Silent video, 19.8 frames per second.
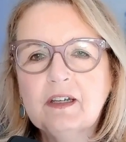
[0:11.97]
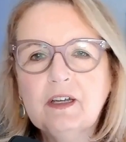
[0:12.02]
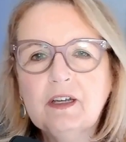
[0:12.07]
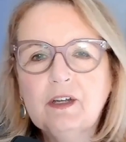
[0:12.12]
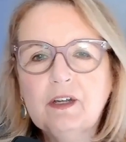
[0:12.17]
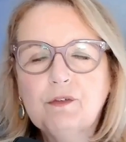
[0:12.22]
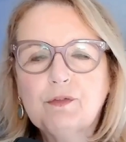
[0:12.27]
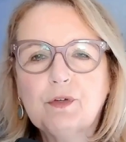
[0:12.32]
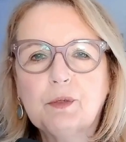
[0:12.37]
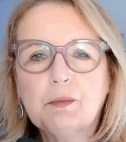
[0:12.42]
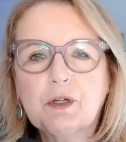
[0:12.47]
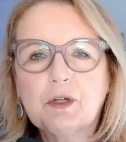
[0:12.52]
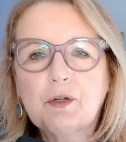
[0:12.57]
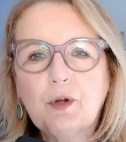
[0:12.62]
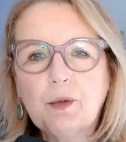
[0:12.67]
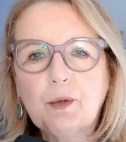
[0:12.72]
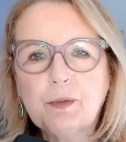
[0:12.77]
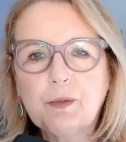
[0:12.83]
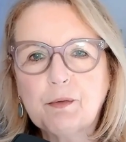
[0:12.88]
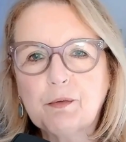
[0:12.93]
from a
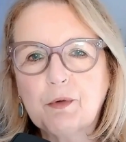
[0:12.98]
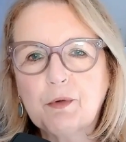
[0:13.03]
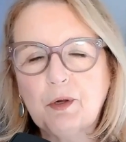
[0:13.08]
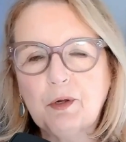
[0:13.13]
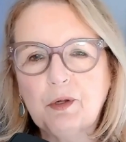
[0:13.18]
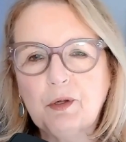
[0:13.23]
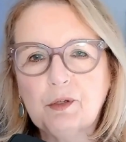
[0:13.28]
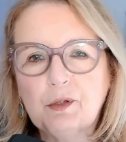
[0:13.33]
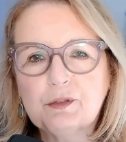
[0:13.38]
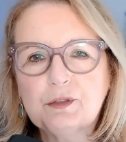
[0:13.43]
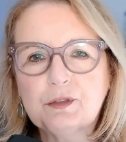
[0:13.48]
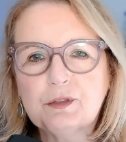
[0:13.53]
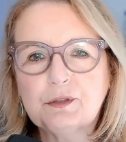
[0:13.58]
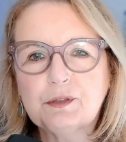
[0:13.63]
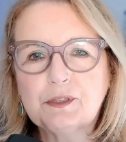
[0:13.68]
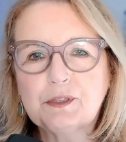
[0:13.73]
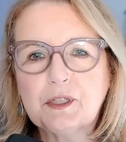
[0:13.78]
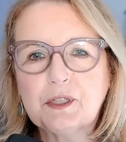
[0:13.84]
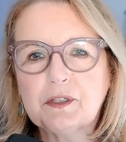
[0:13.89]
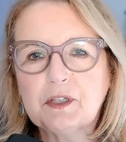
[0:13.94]
corporate role to
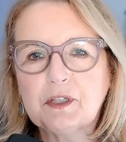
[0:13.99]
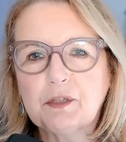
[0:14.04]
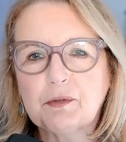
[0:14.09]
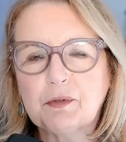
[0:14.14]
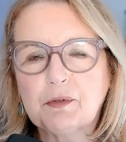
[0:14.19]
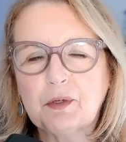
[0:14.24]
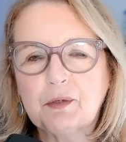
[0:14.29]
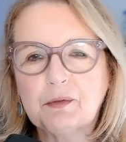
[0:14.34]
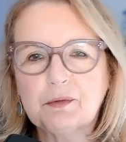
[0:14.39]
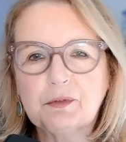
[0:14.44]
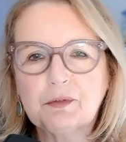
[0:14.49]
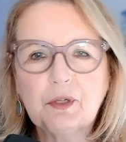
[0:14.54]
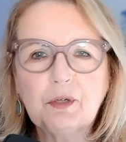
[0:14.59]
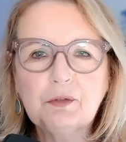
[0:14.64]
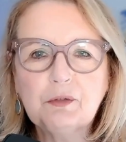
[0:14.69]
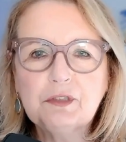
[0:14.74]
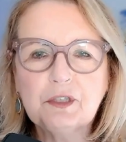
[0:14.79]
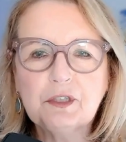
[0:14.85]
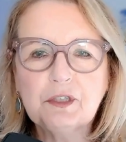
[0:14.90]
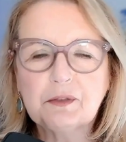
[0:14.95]
starting your own
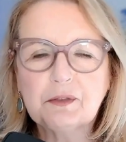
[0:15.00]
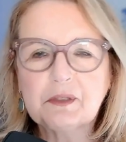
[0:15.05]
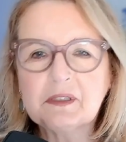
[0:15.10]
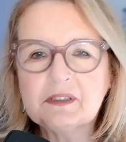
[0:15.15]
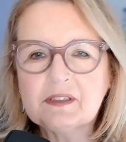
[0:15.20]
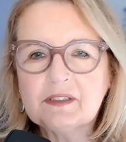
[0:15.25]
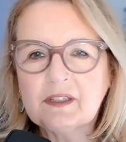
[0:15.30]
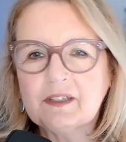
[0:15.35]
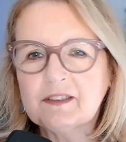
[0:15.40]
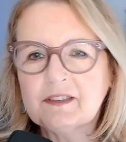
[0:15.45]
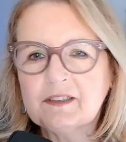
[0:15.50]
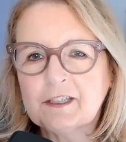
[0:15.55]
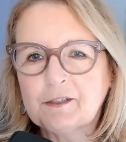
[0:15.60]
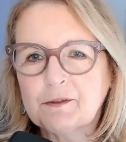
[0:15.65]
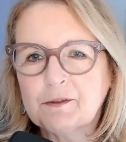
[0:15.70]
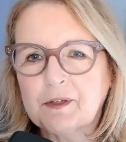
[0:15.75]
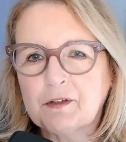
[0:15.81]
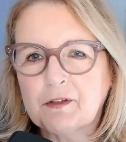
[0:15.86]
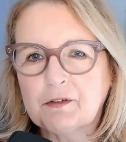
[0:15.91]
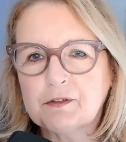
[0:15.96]
coaching or consulting or
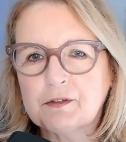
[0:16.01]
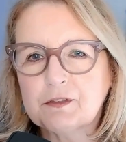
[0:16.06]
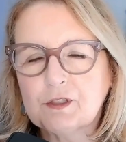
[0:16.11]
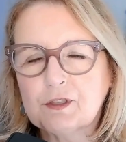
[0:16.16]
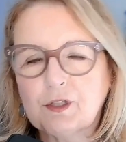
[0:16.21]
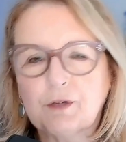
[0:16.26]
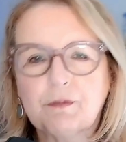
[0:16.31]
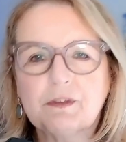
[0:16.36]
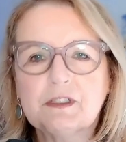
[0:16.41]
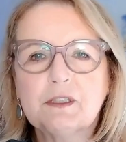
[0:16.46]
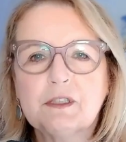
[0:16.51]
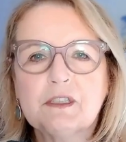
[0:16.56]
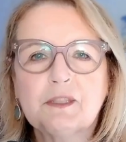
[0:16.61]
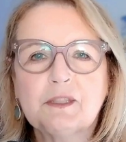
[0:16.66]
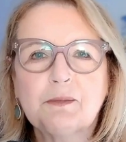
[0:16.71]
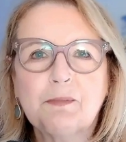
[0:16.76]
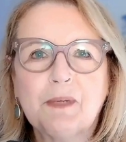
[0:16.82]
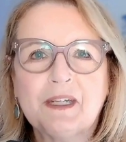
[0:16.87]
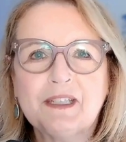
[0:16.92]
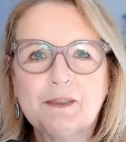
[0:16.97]
other
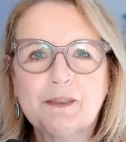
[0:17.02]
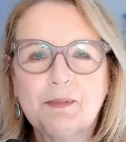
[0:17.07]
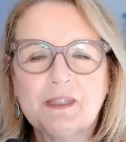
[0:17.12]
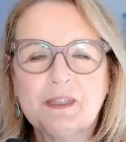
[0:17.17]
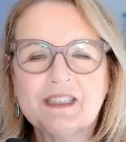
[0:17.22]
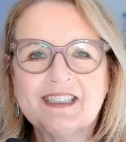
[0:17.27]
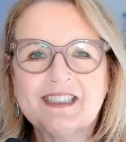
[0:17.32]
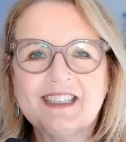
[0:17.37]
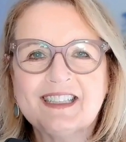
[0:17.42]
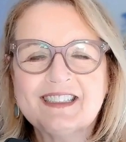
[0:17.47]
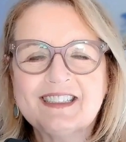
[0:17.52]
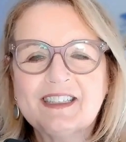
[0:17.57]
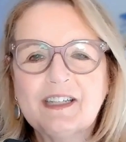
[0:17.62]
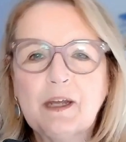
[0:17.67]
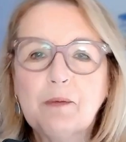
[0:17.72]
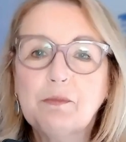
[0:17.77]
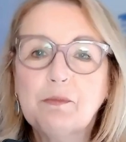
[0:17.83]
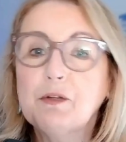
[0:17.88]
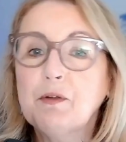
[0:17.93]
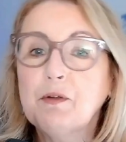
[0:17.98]
services-based business. And
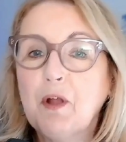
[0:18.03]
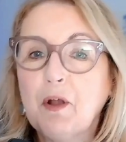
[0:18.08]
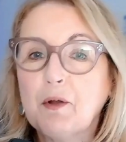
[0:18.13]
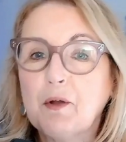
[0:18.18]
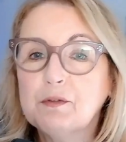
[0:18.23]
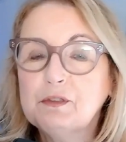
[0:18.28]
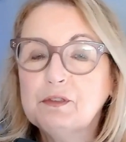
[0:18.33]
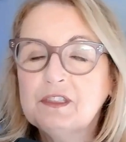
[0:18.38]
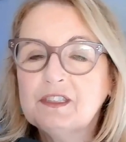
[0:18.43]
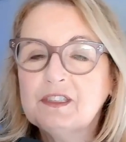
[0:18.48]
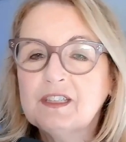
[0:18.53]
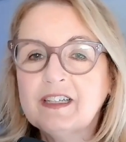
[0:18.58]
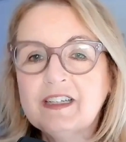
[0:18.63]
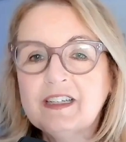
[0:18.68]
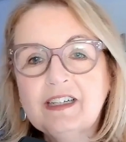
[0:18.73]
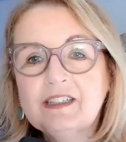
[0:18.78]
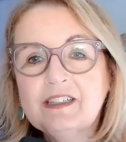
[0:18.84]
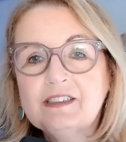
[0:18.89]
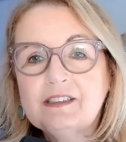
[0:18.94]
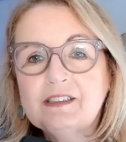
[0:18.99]
I'm your host,
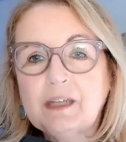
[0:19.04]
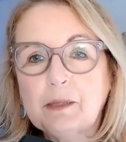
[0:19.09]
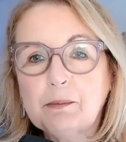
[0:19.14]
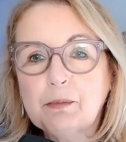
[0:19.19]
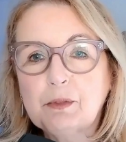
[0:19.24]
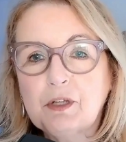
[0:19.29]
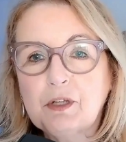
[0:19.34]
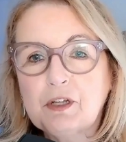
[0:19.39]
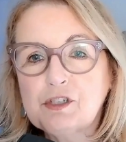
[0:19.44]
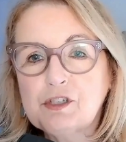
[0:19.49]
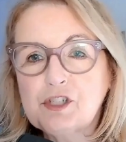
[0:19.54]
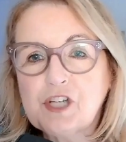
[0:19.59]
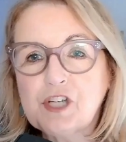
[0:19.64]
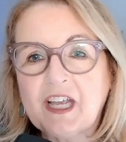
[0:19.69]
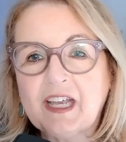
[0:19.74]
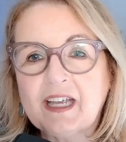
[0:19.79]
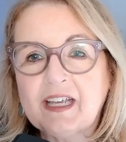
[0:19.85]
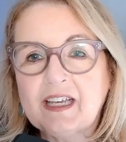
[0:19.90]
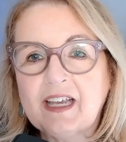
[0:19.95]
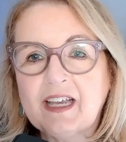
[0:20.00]
Deb Boulanger.